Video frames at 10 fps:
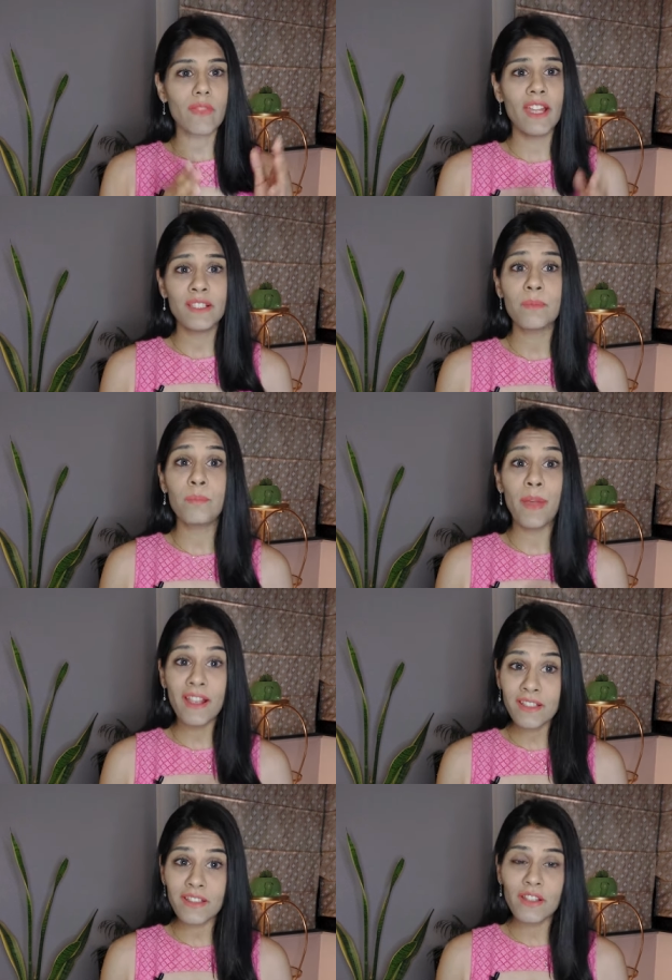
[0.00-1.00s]
It's
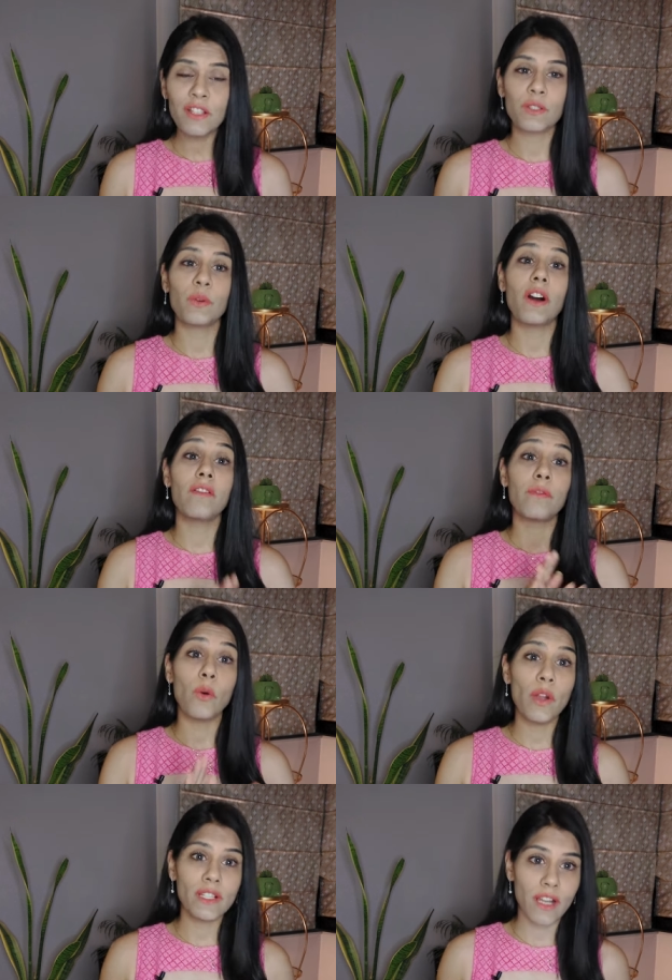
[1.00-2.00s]
best to
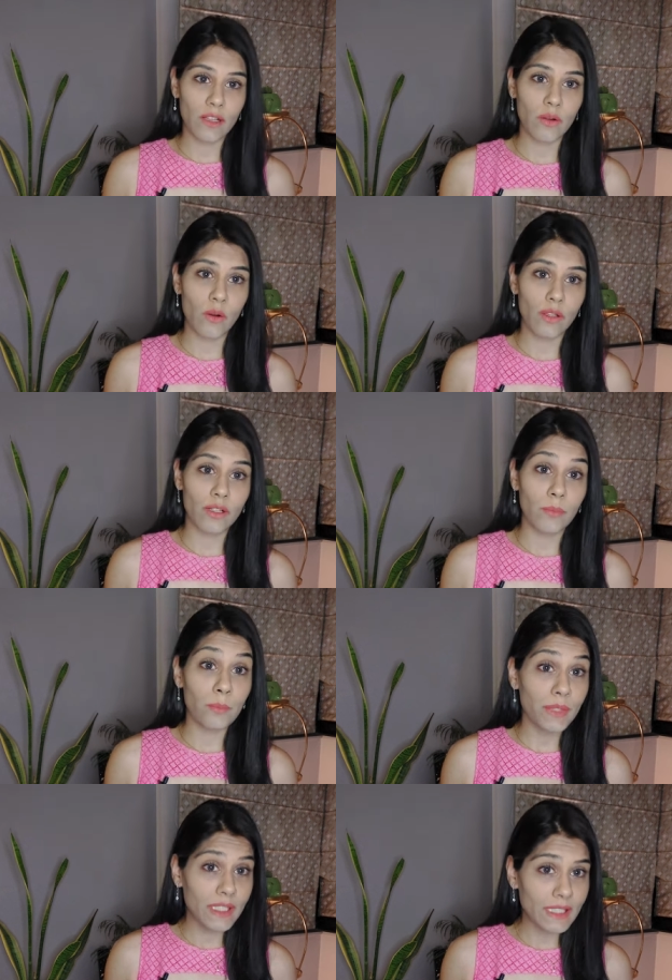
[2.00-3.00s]
avoid alcohol
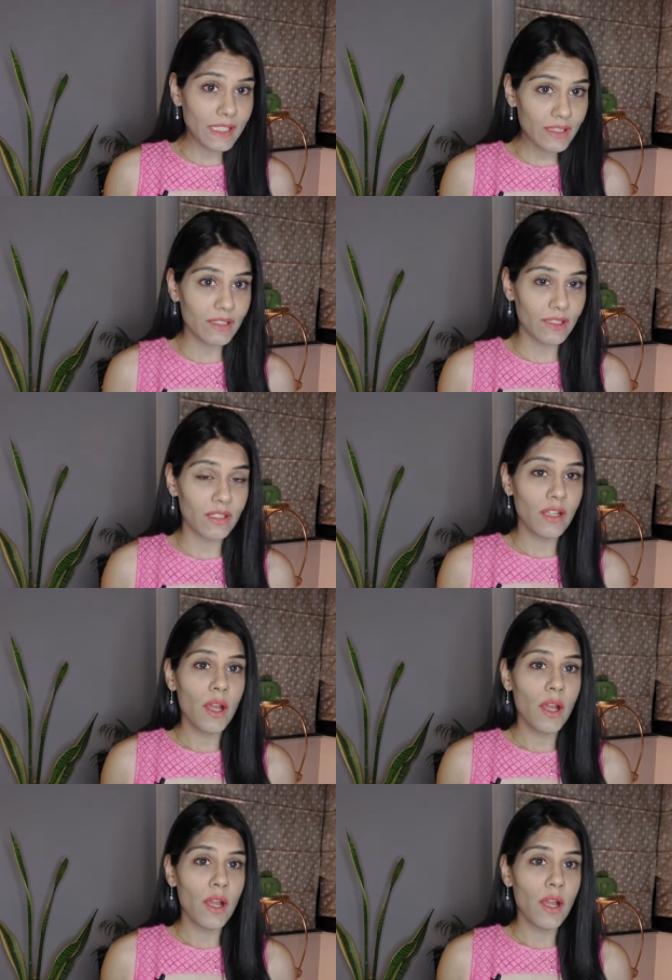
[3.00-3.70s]
completely.